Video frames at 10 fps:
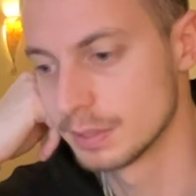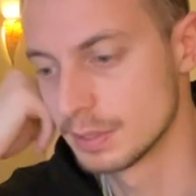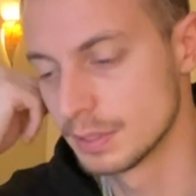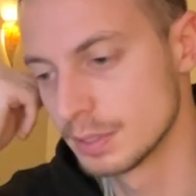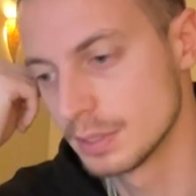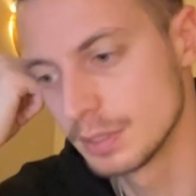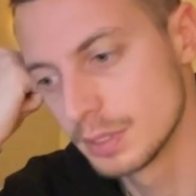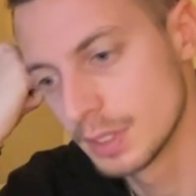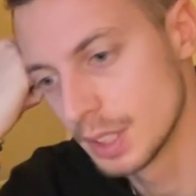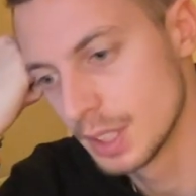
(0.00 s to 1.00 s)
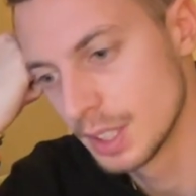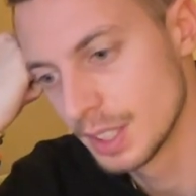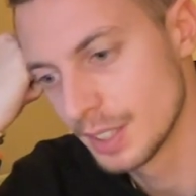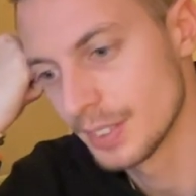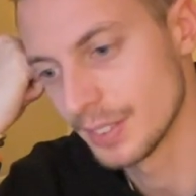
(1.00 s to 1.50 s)
correct answer,
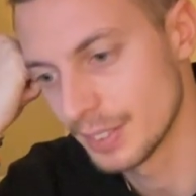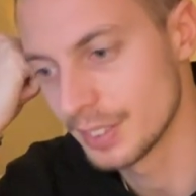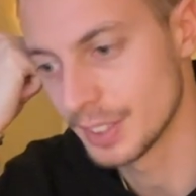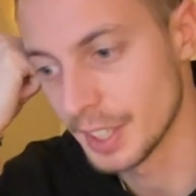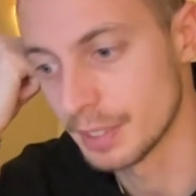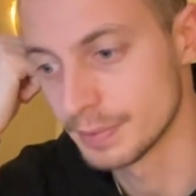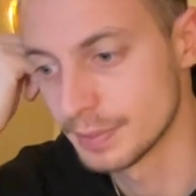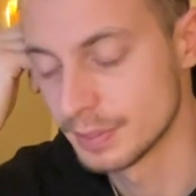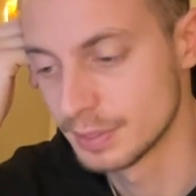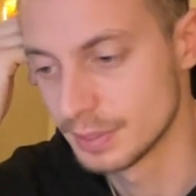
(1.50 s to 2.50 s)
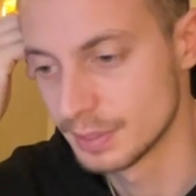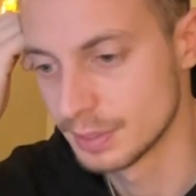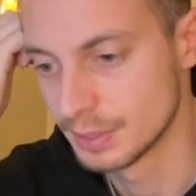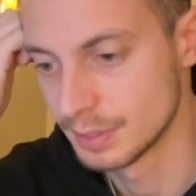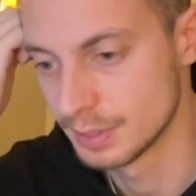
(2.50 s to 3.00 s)
or you can share what
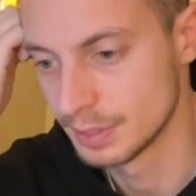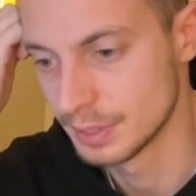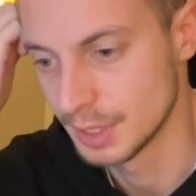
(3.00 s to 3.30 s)
motivates you.